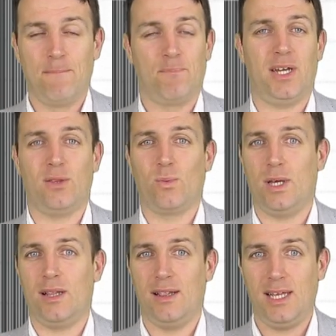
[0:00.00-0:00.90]
That
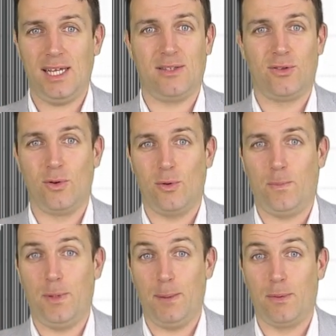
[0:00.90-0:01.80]
will lead to
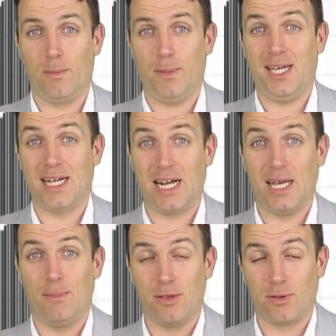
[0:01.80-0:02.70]
people being
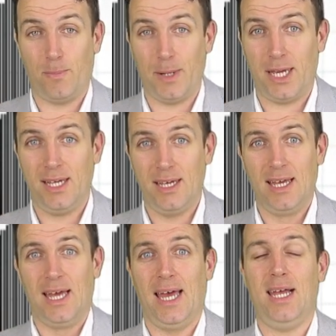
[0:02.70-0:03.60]
unable to pay,
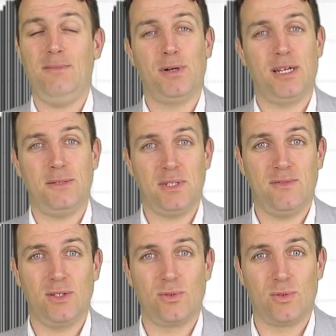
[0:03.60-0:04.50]
and perhaps
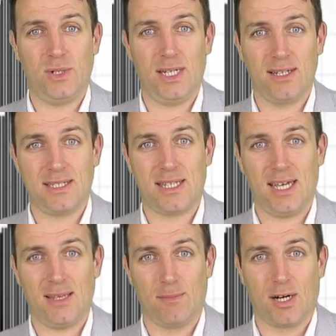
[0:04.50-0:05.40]
even to a real
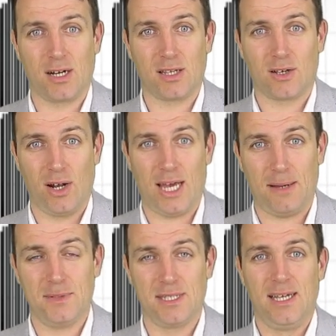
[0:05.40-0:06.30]
estate market
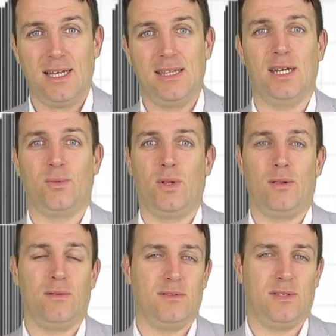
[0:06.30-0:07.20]
collapse that
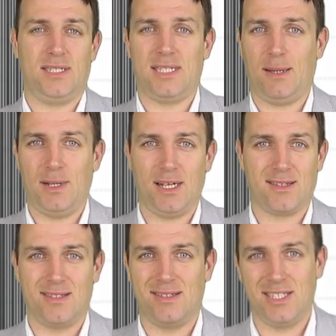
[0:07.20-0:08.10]
will
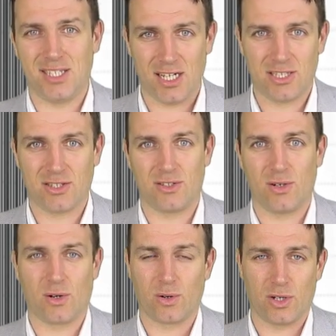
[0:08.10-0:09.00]
disseminate disaster
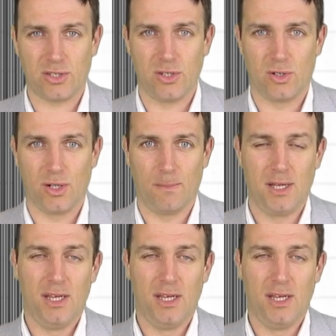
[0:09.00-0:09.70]
across Europe.